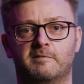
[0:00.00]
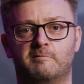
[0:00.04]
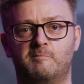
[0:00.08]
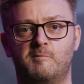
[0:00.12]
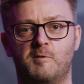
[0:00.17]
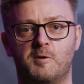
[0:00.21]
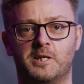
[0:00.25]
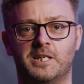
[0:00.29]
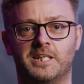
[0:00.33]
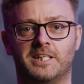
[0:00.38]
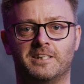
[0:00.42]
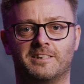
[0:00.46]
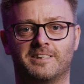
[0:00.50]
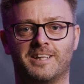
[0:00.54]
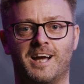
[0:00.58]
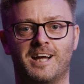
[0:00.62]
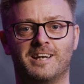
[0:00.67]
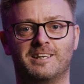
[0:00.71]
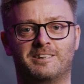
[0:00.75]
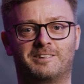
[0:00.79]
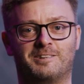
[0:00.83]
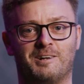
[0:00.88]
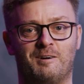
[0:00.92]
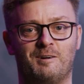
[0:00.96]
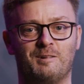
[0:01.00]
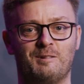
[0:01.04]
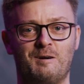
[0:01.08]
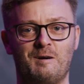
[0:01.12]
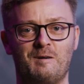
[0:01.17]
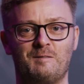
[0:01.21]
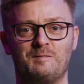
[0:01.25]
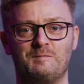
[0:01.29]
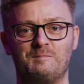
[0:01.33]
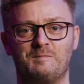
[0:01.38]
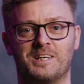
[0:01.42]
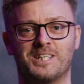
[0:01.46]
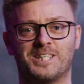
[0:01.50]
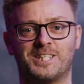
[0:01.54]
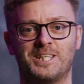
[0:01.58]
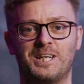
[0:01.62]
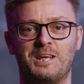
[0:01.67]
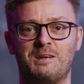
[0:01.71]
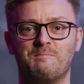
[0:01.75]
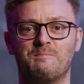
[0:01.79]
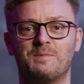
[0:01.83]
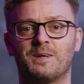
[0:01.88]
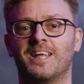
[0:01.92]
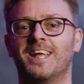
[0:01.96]
running his hands all over my
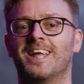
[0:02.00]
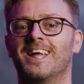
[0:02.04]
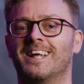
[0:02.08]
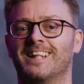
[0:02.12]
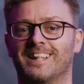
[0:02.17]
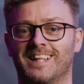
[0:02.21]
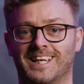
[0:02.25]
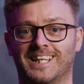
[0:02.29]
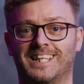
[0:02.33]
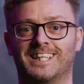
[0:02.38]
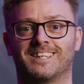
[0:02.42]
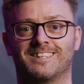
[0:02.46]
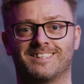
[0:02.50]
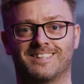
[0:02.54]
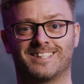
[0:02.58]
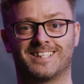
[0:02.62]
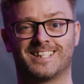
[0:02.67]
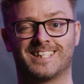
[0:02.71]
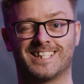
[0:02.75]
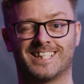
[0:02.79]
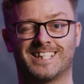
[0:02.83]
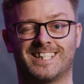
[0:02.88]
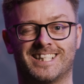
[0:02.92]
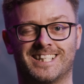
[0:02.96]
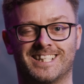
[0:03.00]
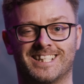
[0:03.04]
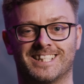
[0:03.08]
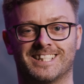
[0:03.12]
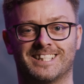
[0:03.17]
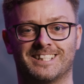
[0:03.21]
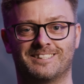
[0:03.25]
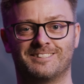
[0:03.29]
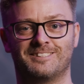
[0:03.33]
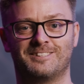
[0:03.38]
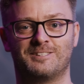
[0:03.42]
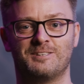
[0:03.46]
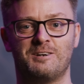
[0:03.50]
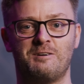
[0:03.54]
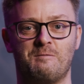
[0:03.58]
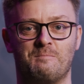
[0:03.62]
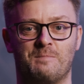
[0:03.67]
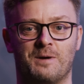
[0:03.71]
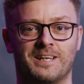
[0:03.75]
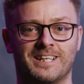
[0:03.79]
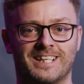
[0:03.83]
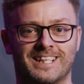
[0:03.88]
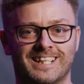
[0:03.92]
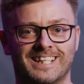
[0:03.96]
ship. Like, good
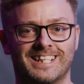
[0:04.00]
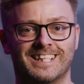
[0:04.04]
job.